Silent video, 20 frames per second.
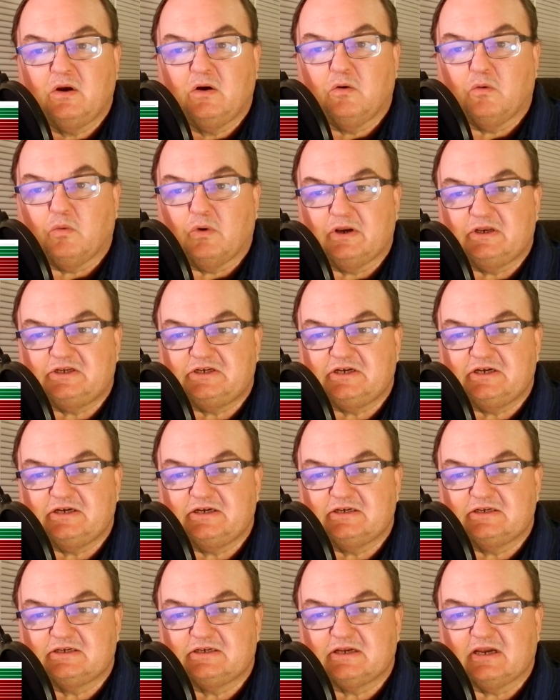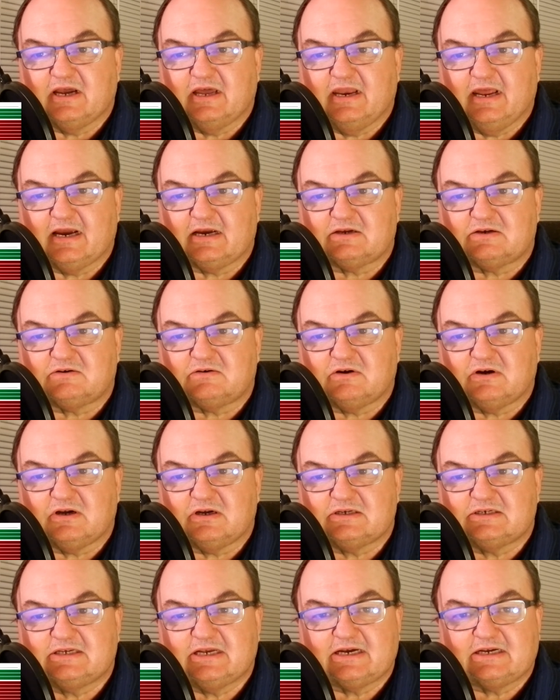which is an extra
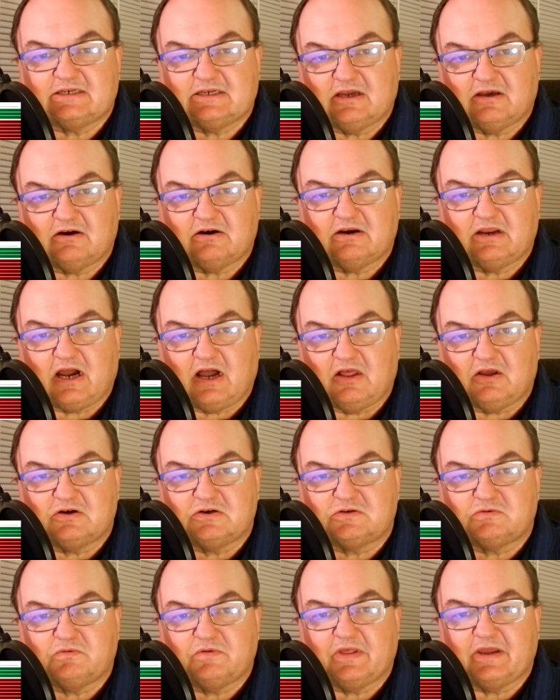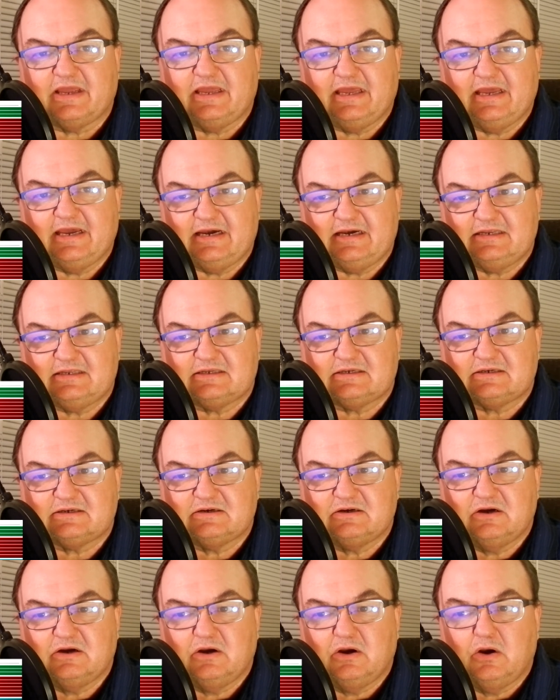$600 with the kit,
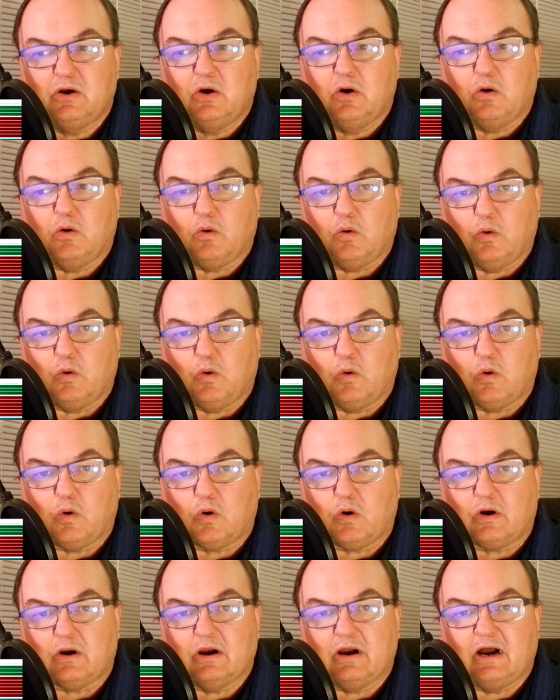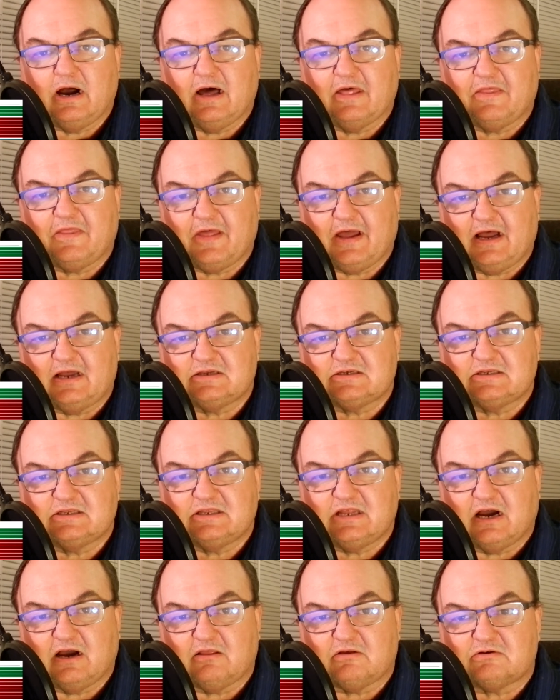or
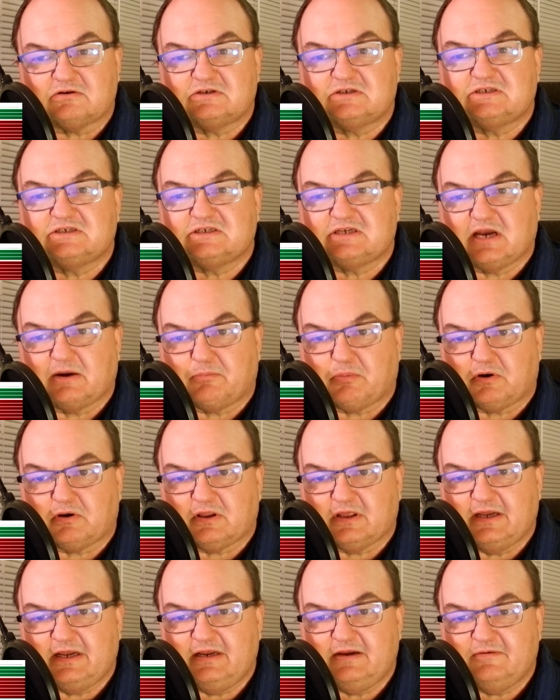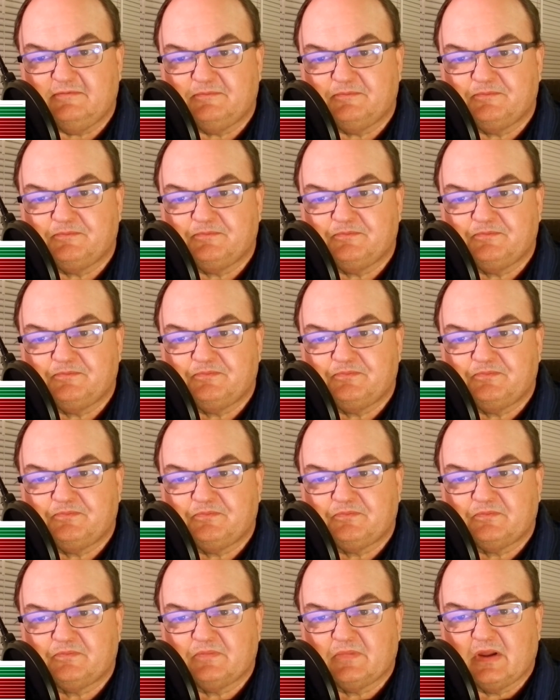$1,000 separately.
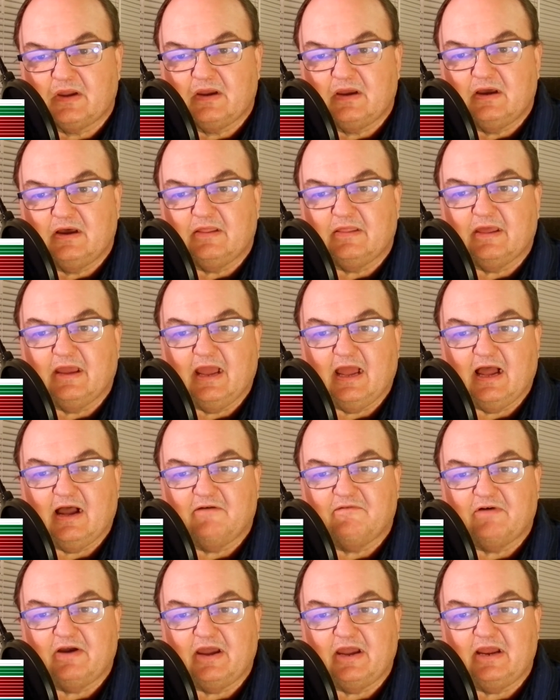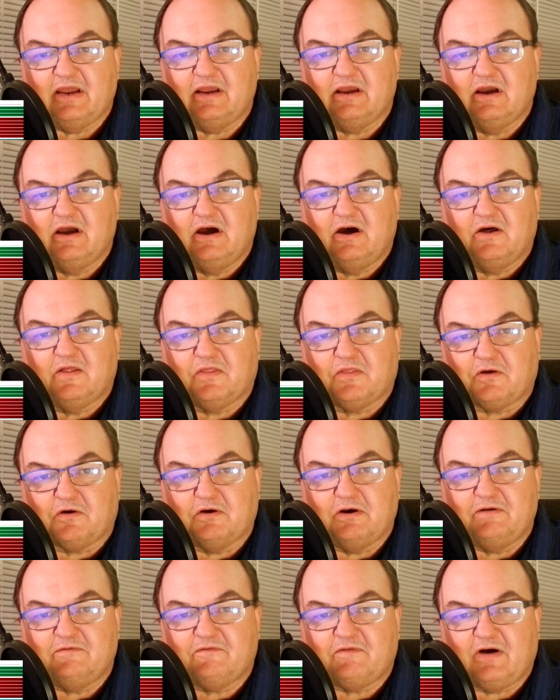They have a
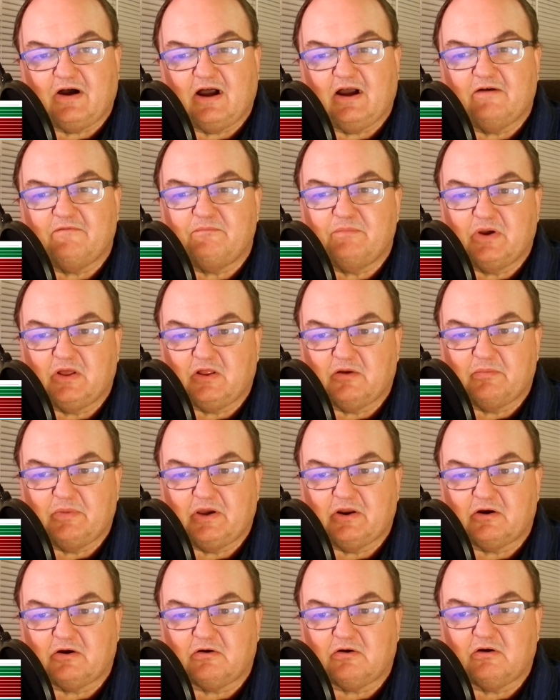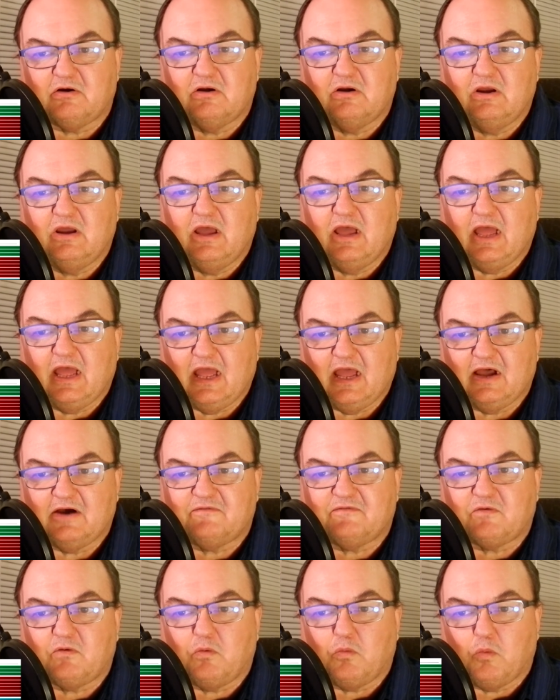35mm
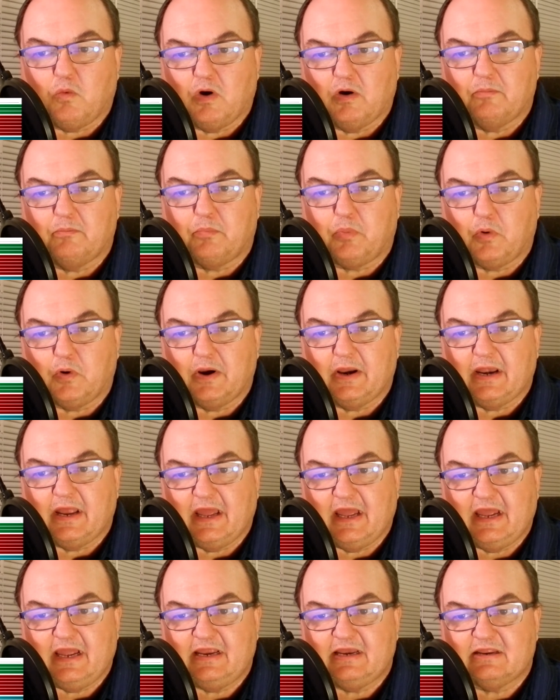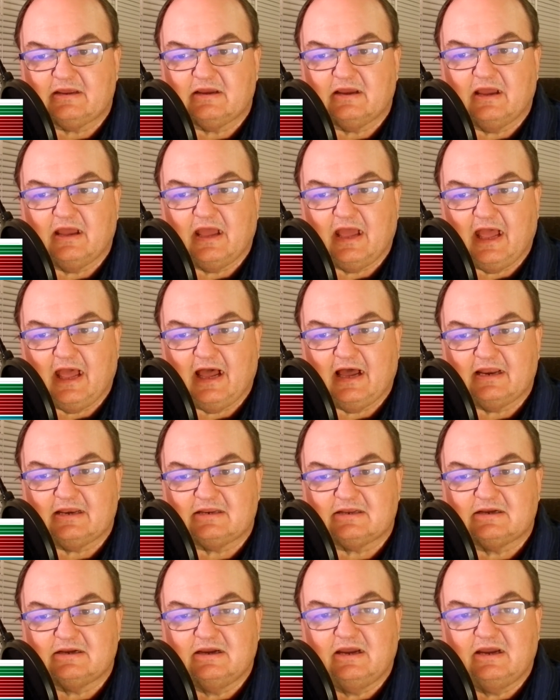f1.8 at